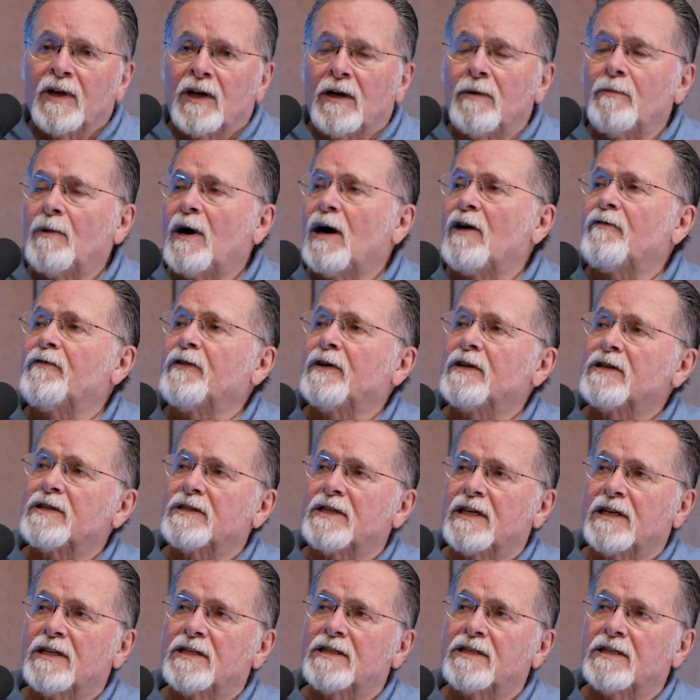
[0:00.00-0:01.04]
come off
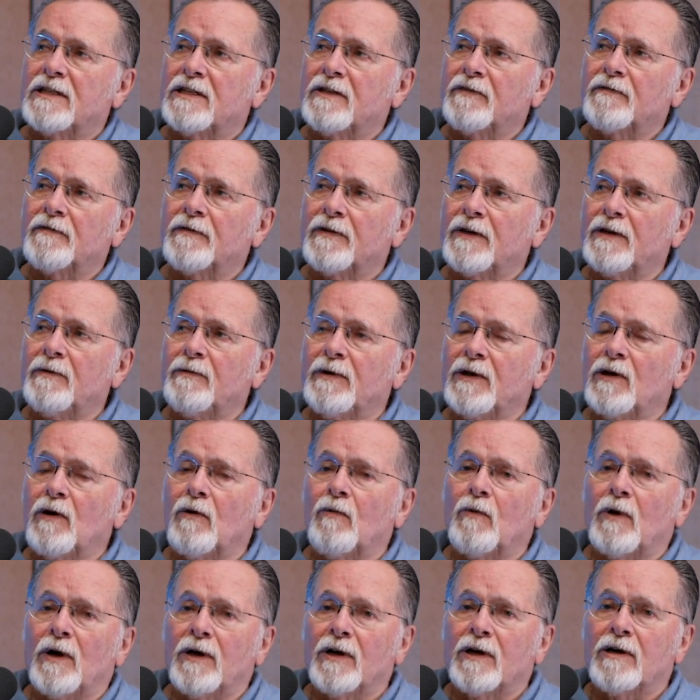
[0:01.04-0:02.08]
insensitively. We
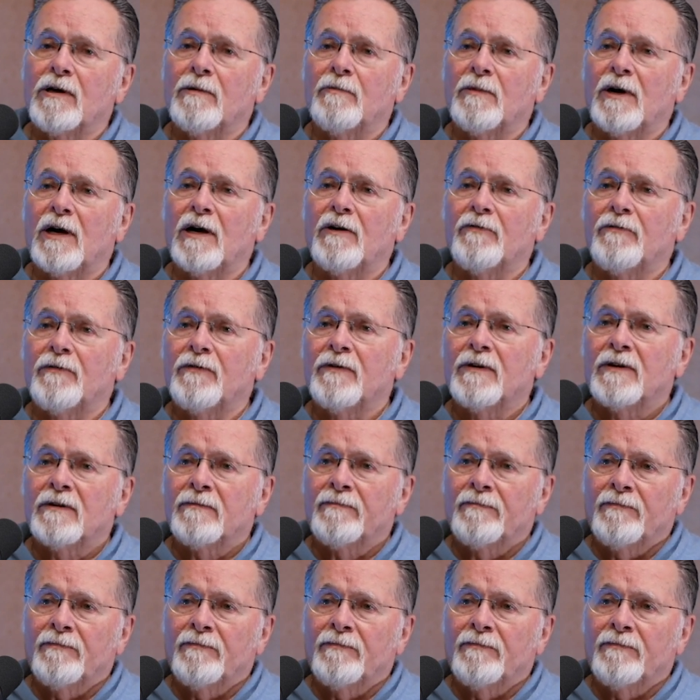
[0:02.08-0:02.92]
don't want to come off